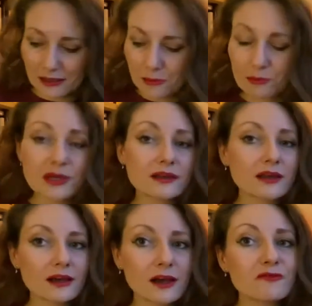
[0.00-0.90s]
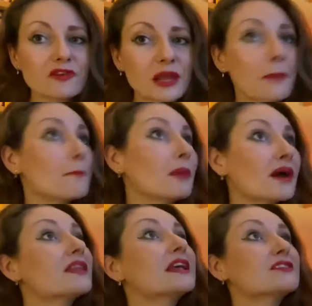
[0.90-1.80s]
But hopefully by
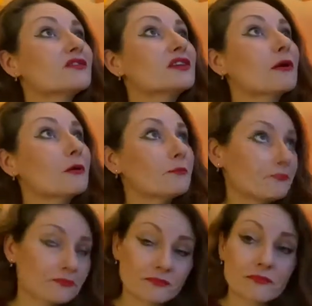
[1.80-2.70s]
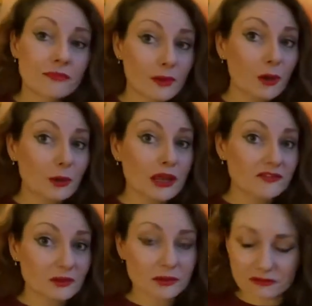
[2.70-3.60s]
the next video I will
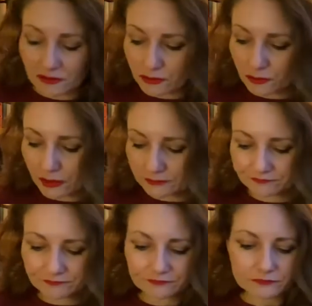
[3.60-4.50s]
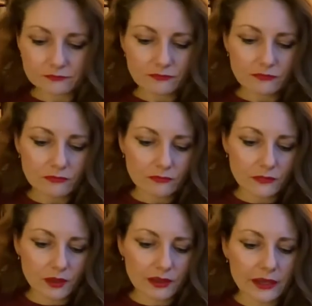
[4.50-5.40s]
have something Victorian.
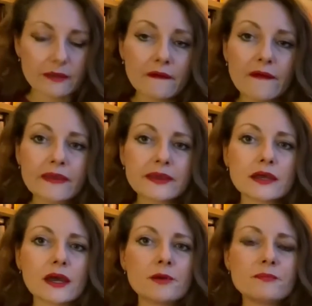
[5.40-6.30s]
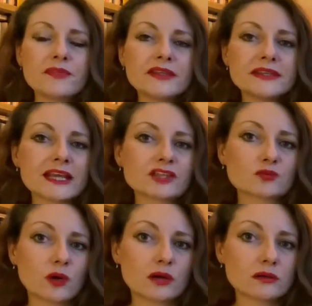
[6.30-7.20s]
Okay, the next
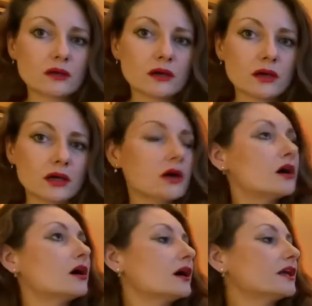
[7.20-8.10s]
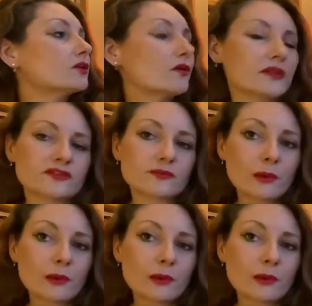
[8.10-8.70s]
one I got this for my